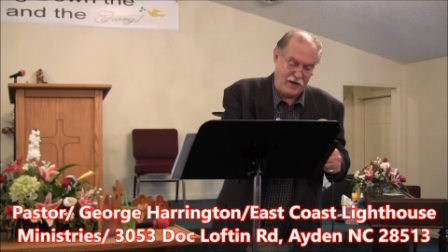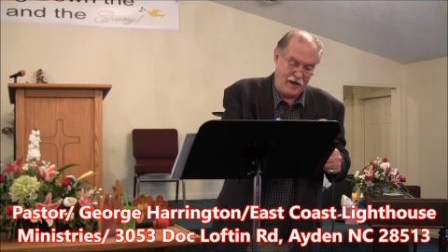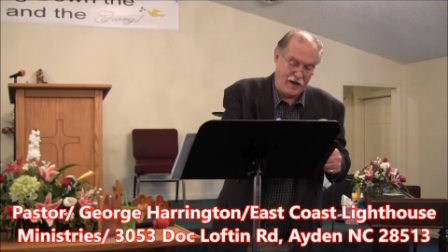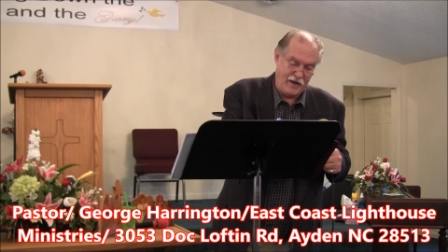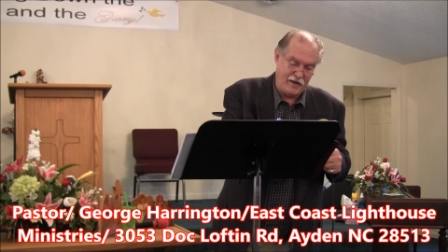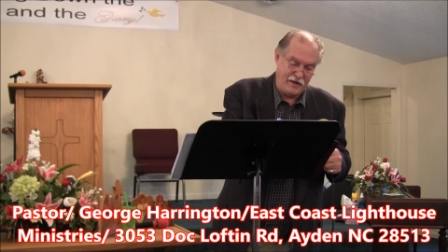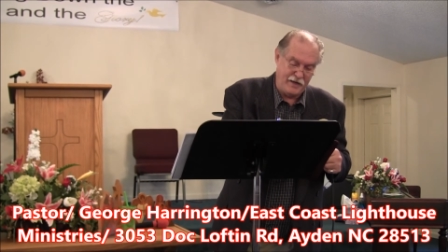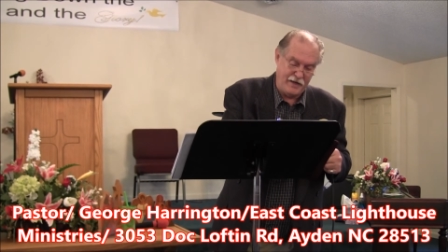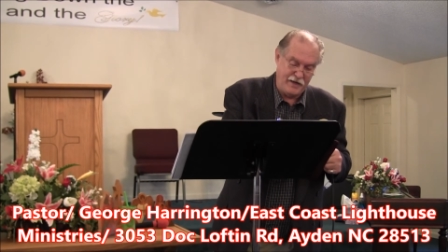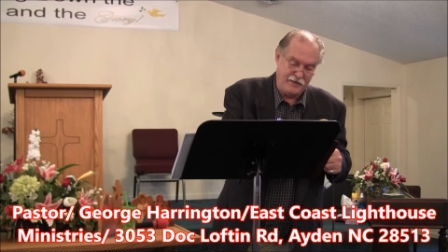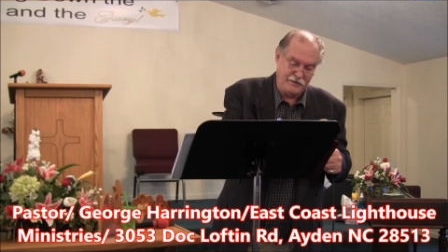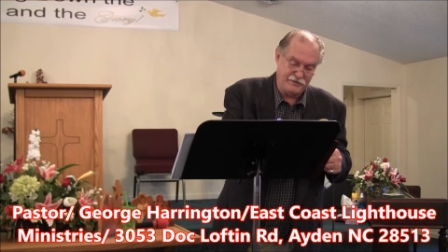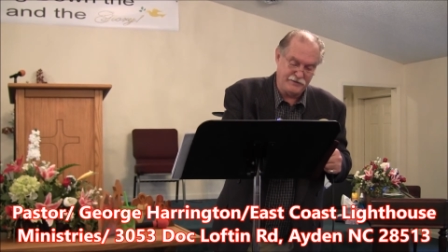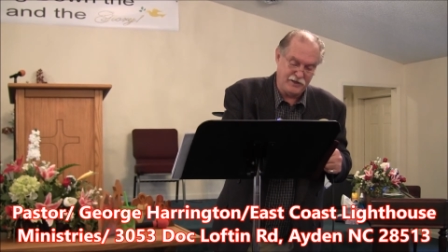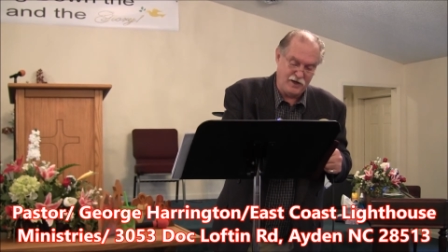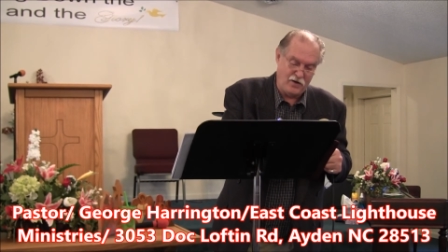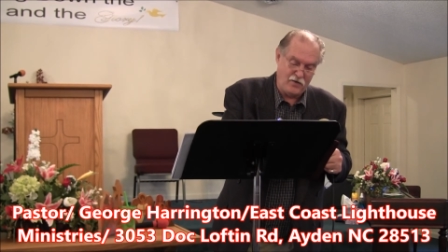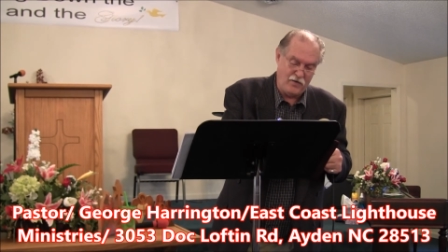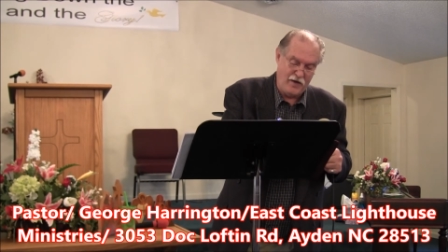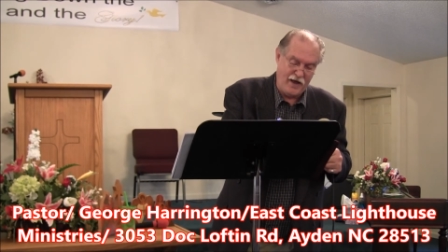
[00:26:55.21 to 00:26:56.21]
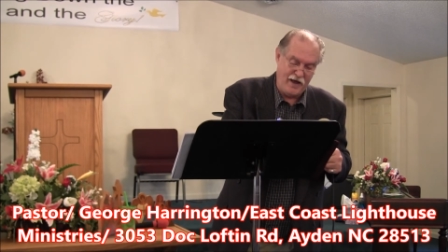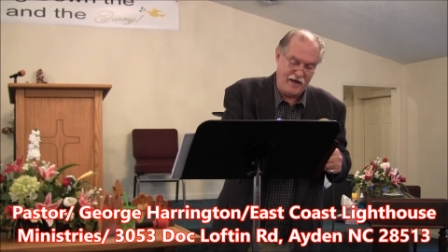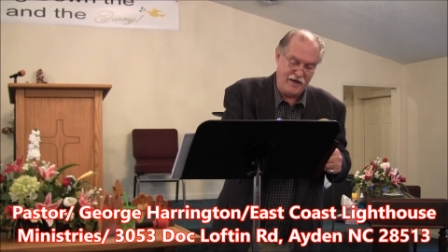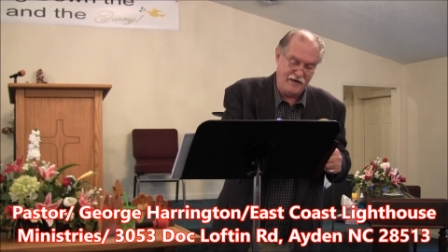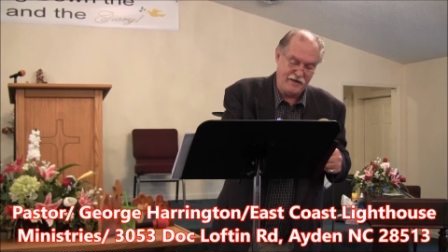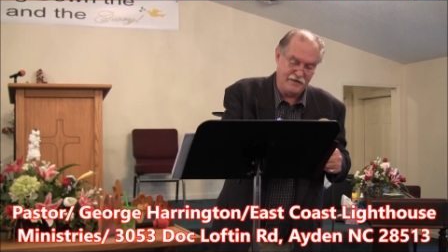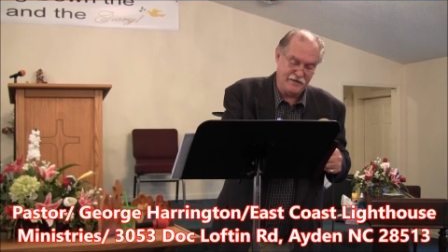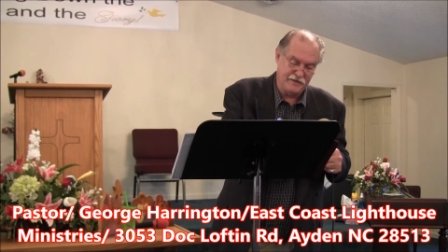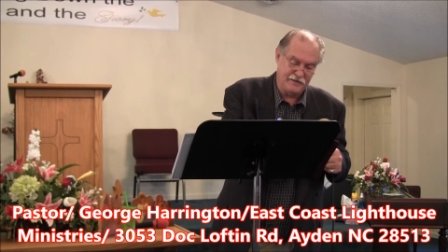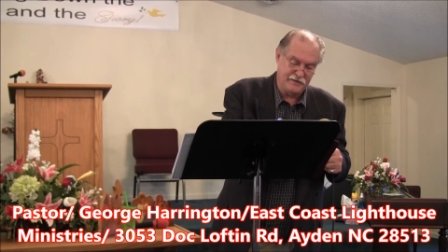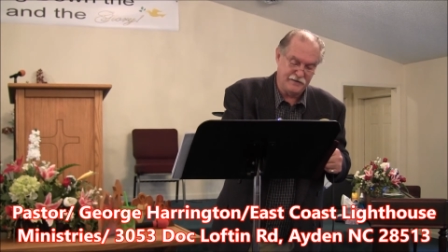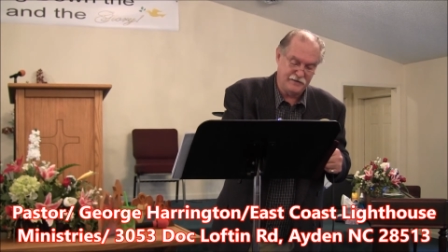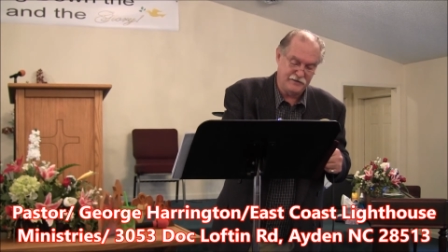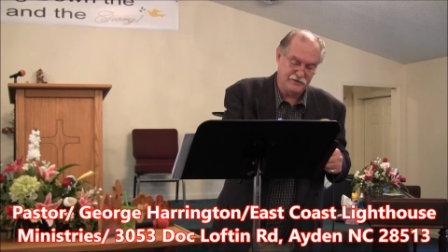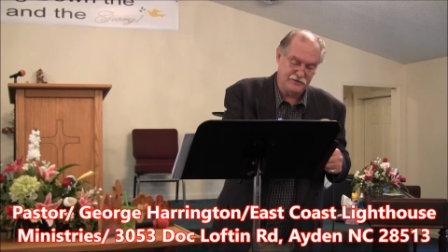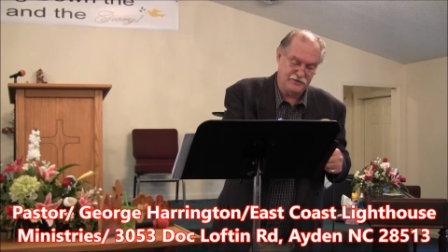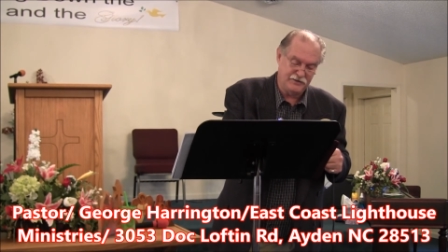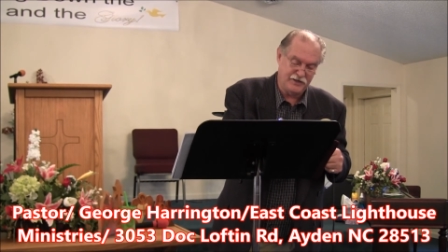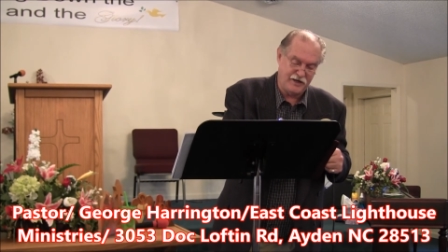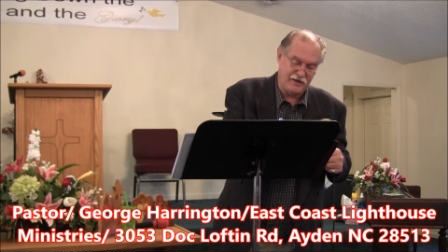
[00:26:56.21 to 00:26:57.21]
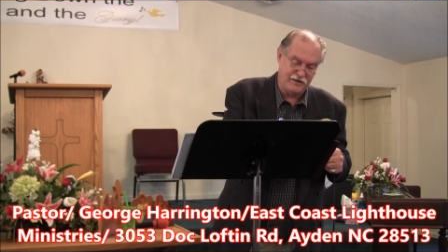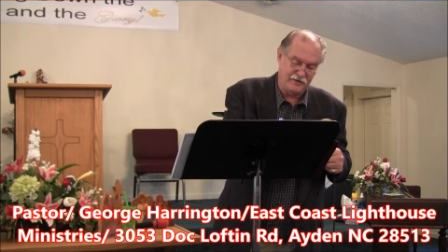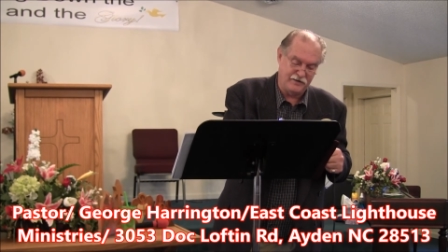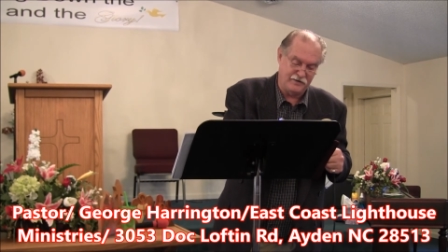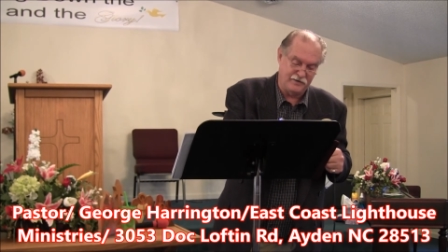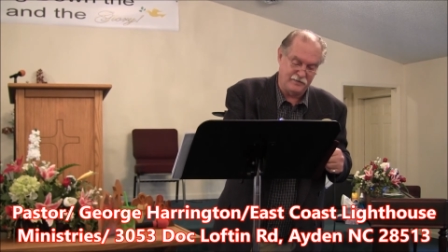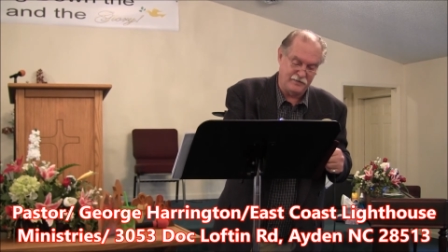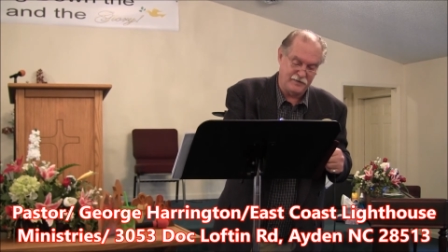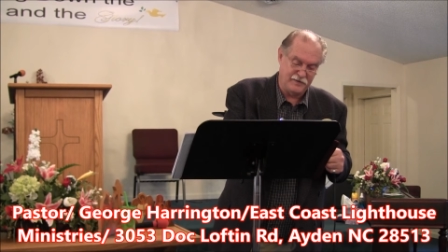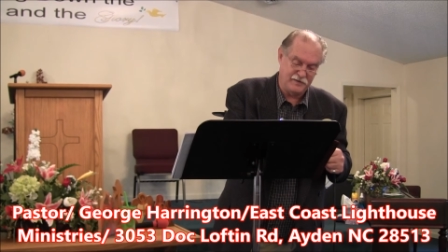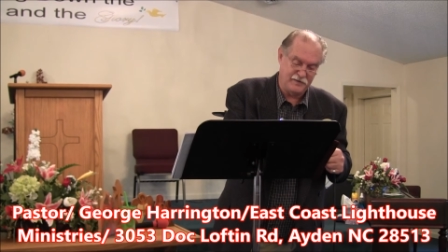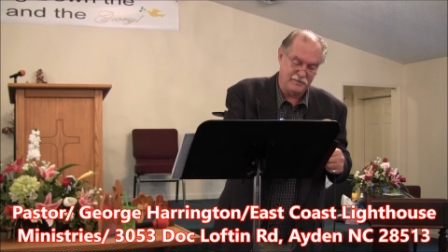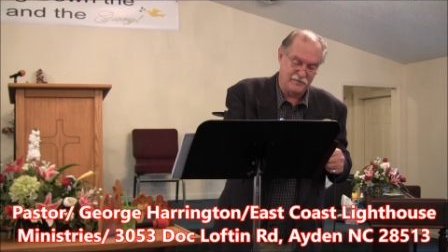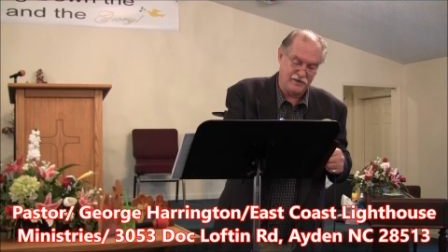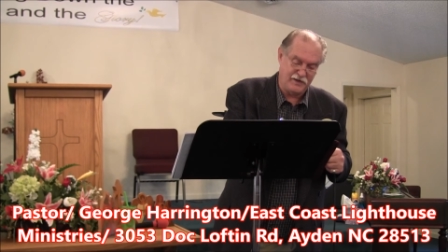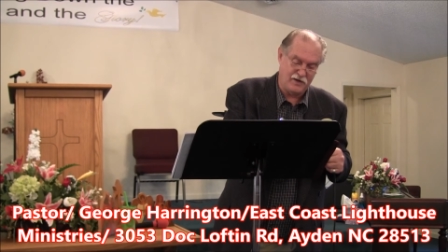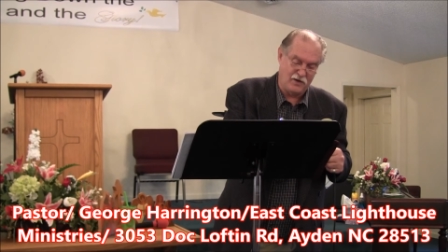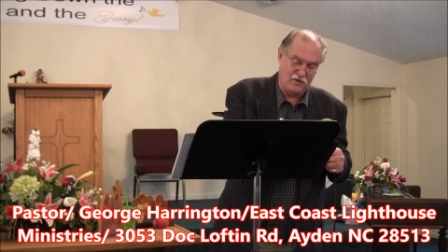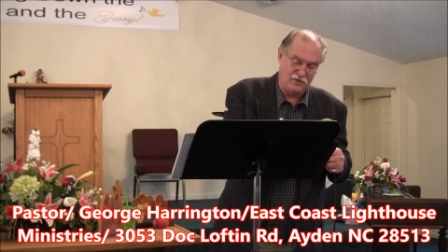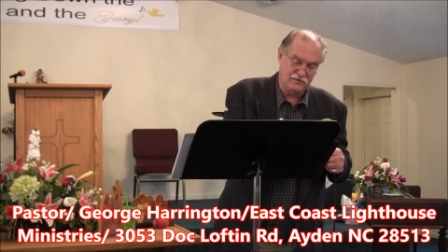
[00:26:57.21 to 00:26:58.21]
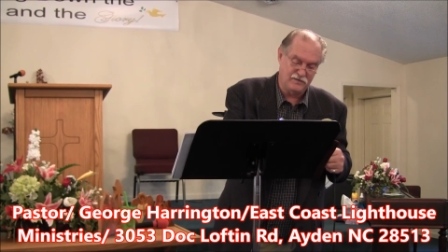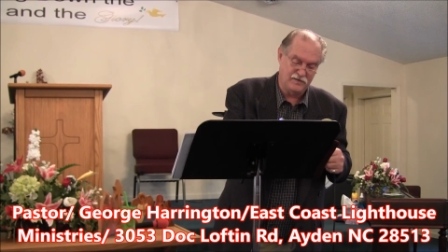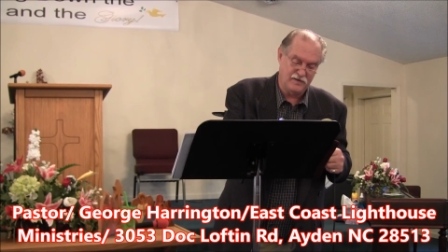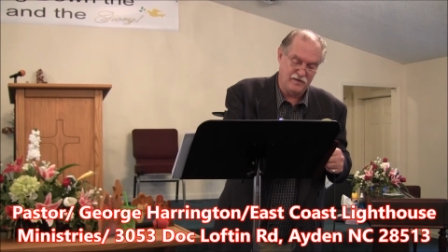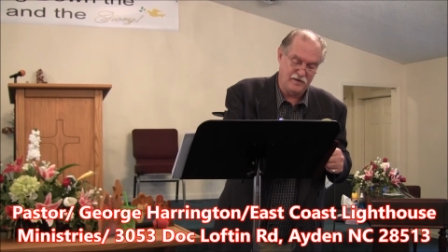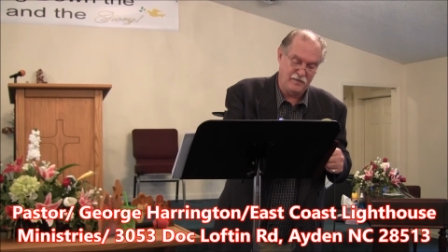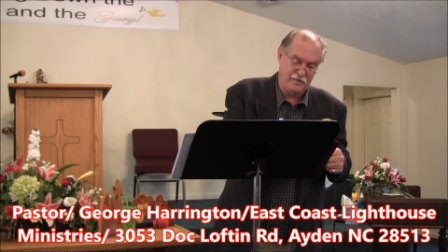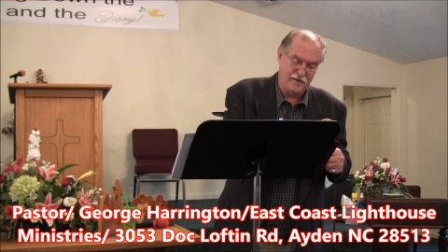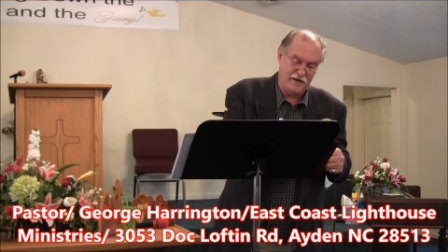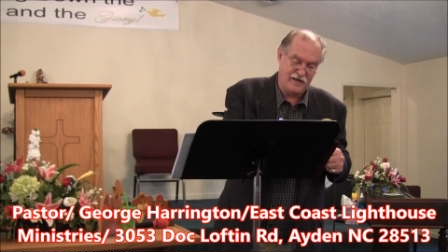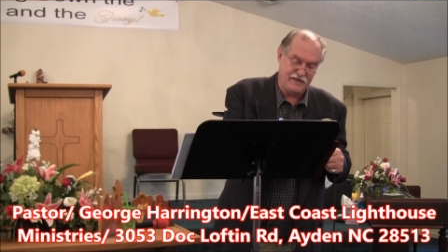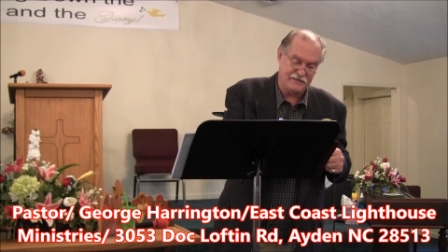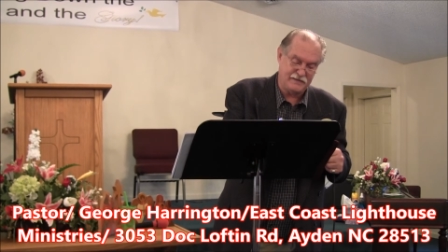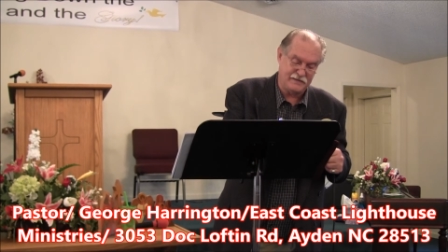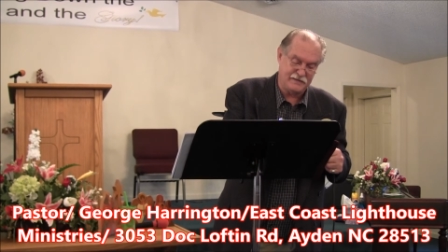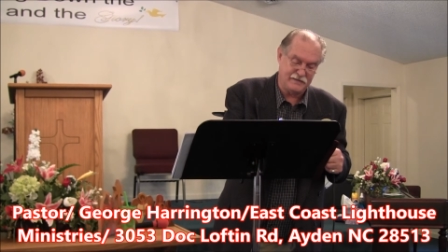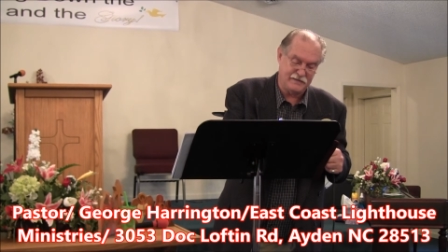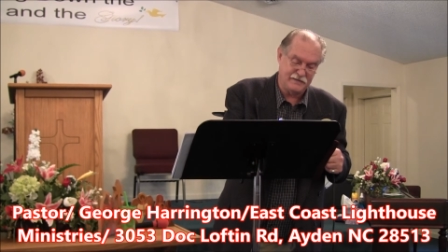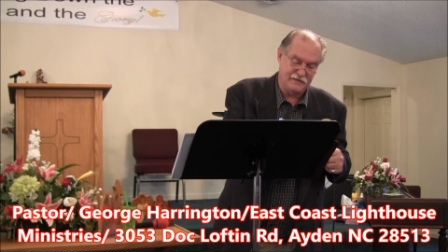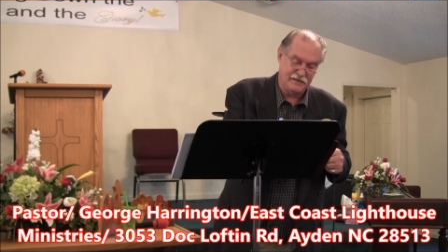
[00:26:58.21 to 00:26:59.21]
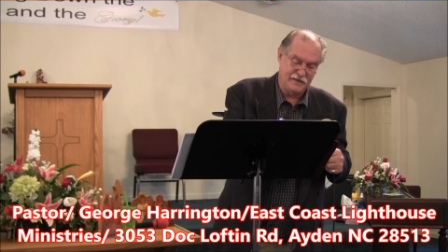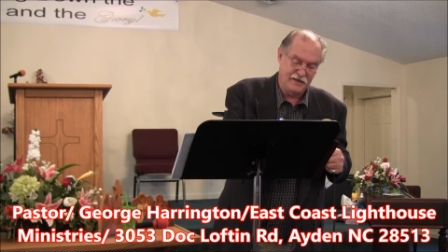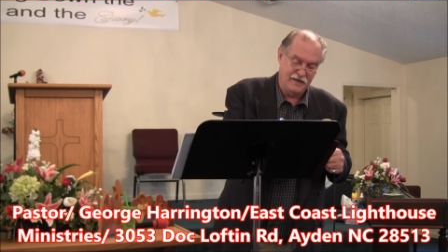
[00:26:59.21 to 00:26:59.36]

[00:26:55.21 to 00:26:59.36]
And Esau hated Jacob because of the blessing